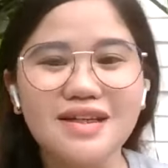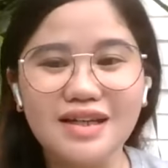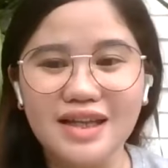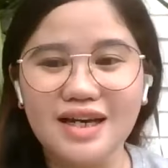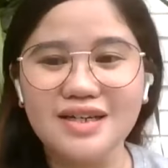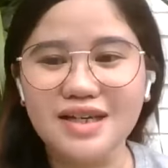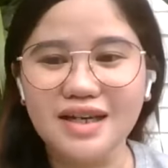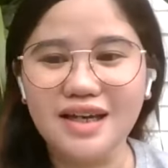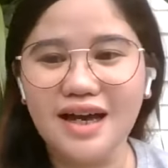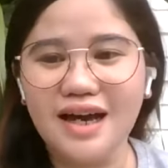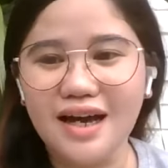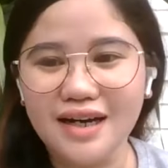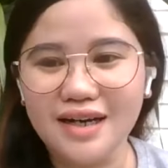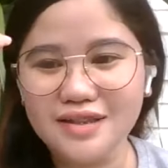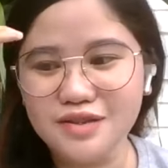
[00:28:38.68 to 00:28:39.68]
class I
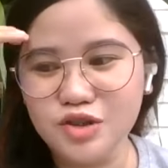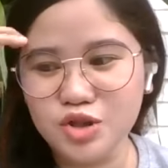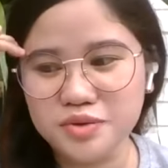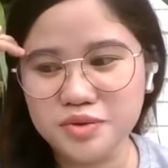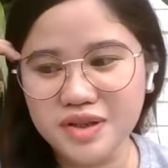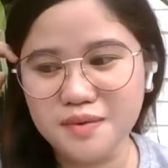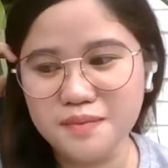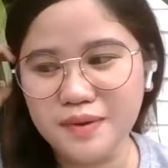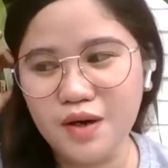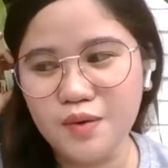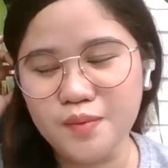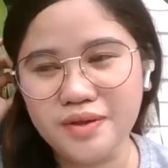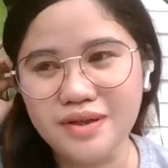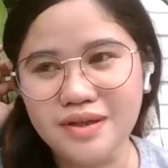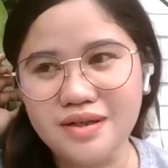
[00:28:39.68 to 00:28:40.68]
had during
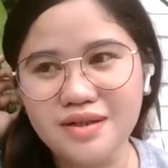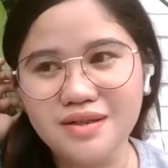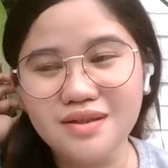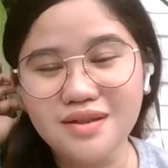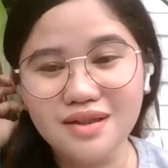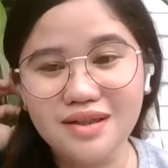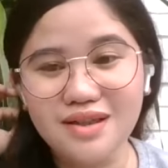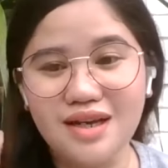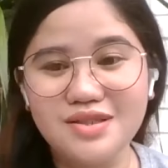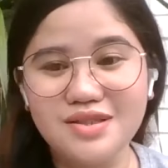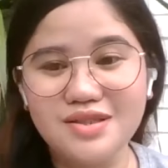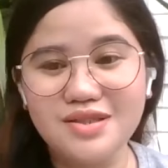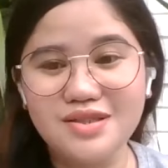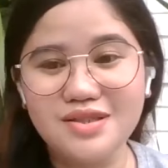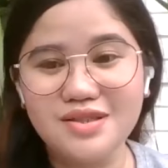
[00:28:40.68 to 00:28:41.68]
our class
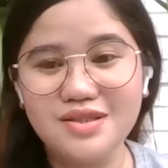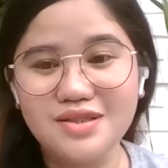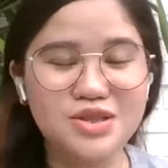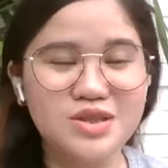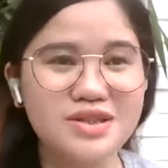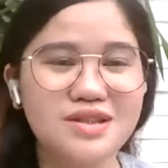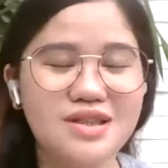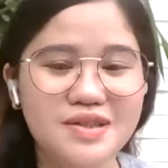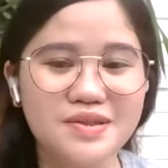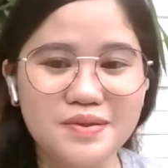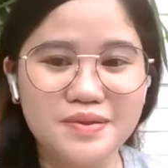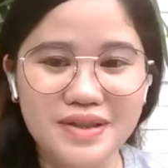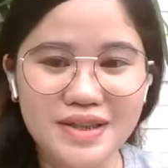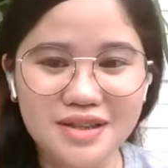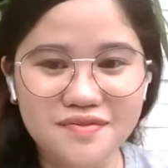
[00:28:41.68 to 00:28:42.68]
observation here
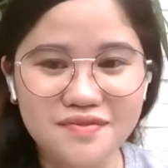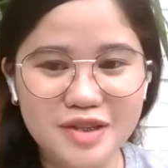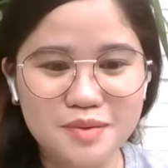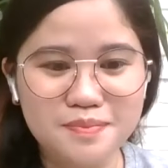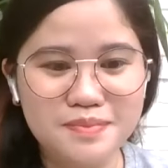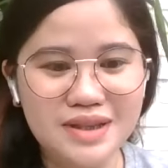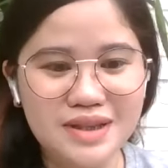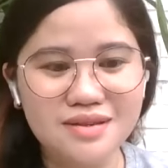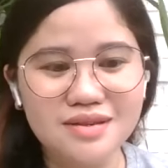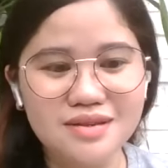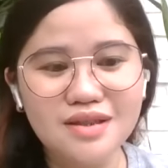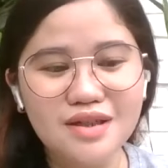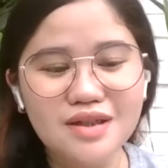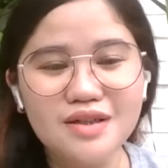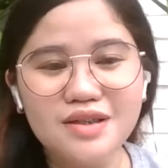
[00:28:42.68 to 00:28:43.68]
in the Philippines.
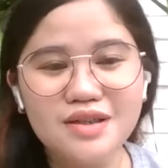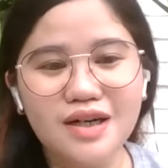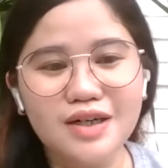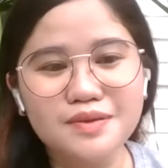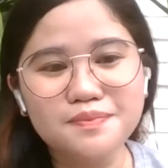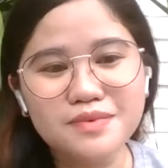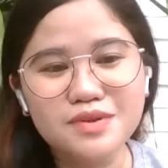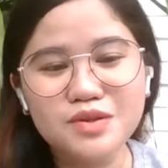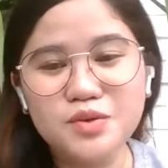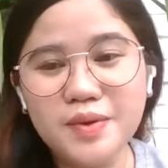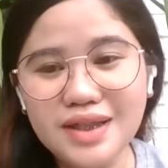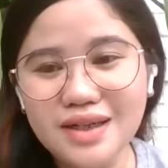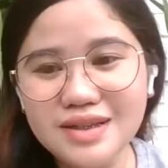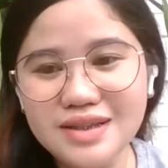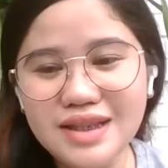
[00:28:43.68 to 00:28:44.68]
So what
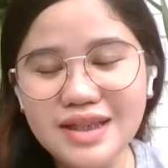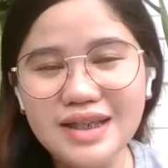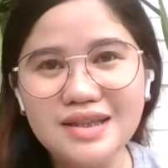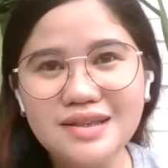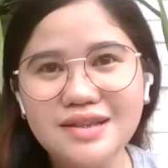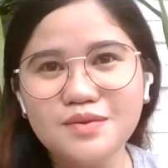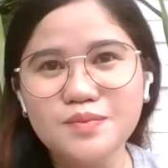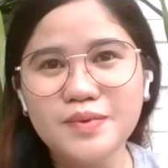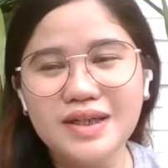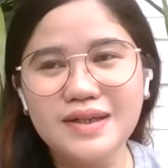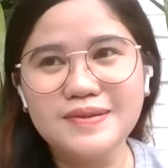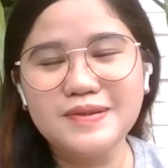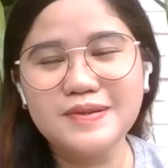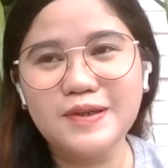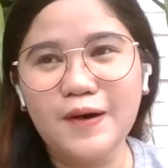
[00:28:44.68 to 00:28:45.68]
I did
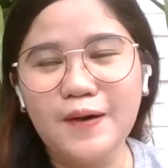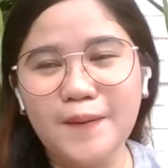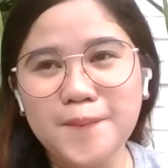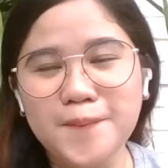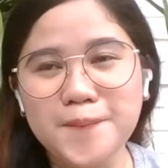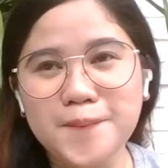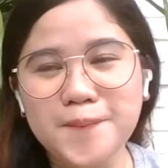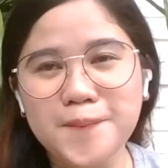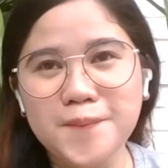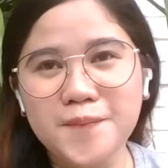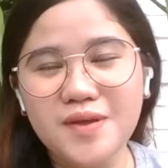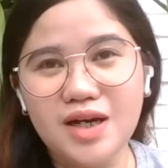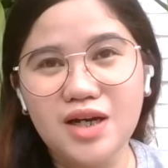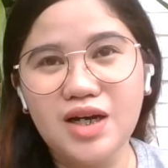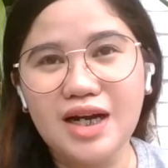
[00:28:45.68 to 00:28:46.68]
was
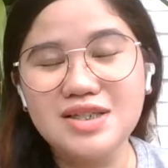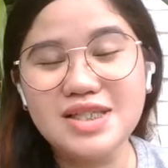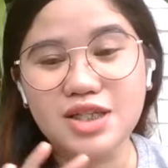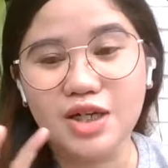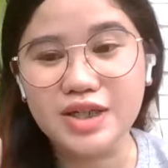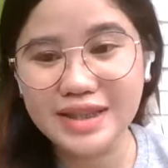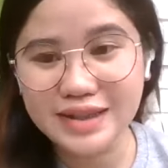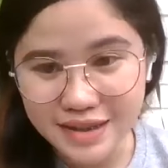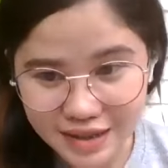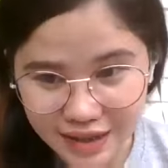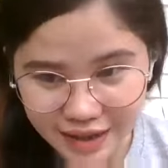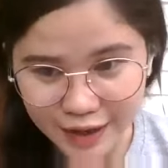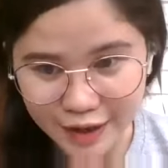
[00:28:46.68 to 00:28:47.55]
I started